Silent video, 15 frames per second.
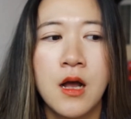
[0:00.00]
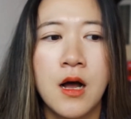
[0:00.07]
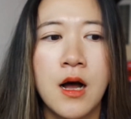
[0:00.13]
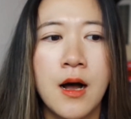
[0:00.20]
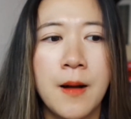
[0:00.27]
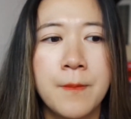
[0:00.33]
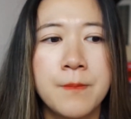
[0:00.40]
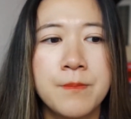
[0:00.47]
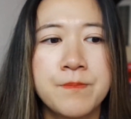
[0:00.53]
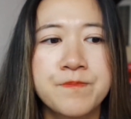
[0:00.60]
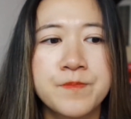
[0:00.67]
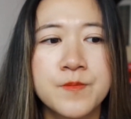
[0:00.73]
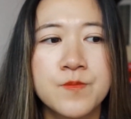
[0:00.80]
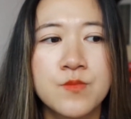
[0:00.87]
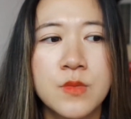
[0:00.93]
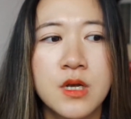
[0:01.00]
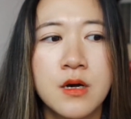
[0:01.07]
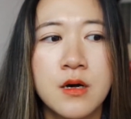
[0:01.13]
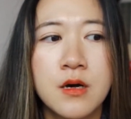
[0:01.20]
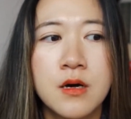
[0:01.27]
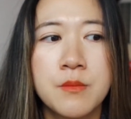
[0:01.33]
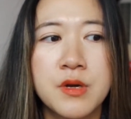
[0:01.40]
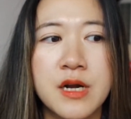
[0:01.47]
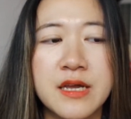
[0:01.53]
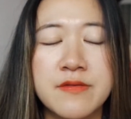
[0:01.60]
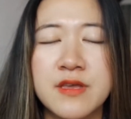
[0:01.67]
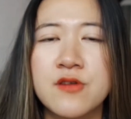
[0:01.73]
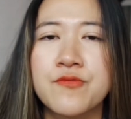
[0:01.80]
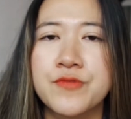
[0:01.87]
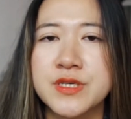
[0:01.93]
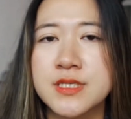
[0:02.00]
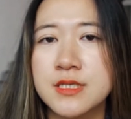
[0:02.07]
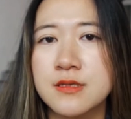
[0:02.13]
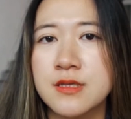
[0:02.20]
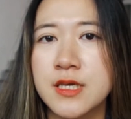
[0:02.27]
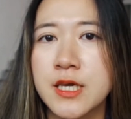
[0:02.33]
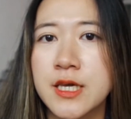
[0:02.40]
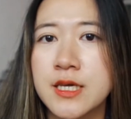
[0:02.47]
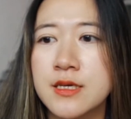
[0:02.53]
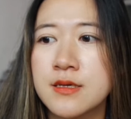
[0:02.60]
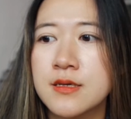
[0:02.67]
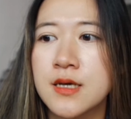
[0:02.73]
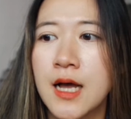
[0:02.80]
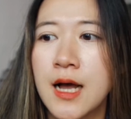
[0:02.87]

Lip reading: But I think recently